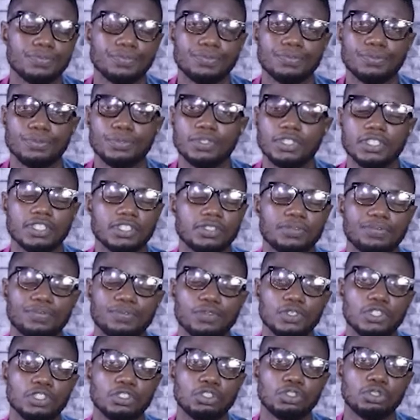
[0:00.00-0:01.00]
It
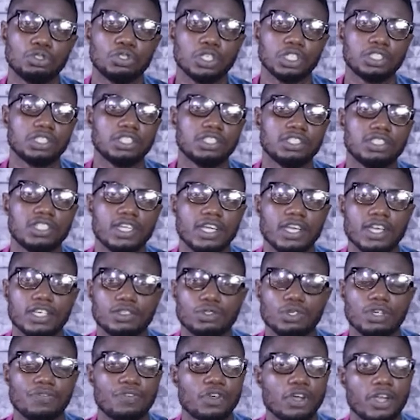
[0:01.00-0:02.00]
fully stretches the hair.
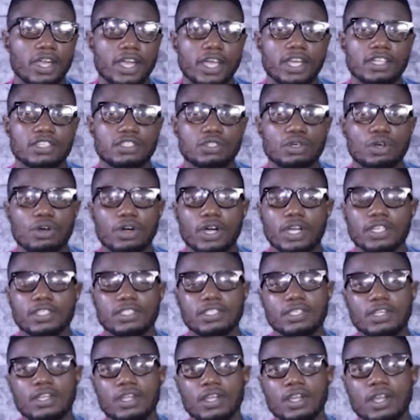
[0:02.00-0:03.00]
So if your hair is
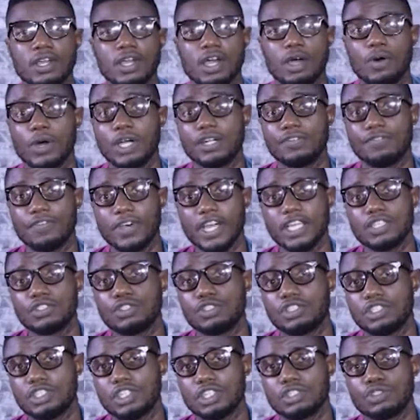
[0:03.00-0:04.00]
coarse, our advice is
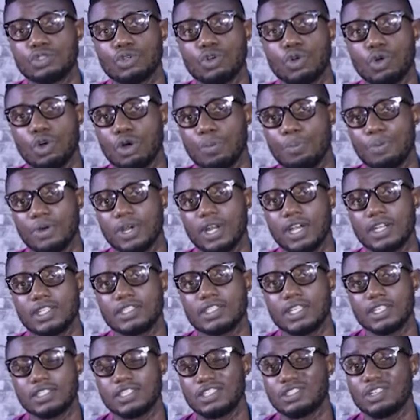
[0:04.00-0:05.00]
stick to cup
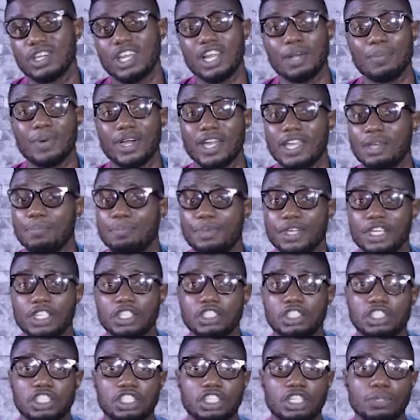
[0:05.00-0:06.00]
relaxers. It's not about it
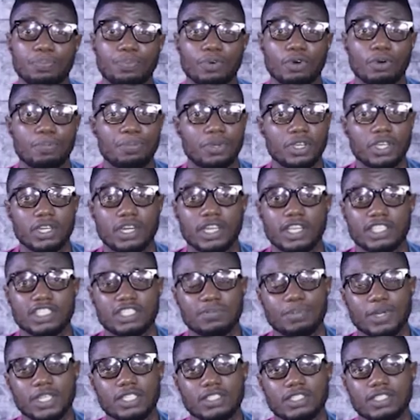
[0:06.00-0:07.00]
being cheap or being
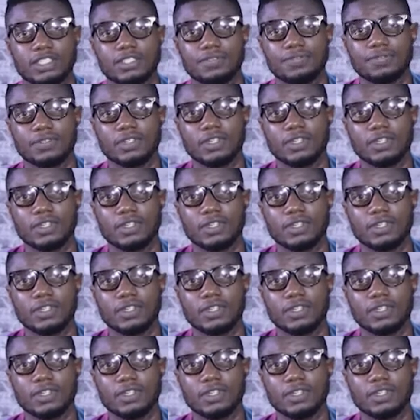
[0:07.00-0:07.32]
expensive.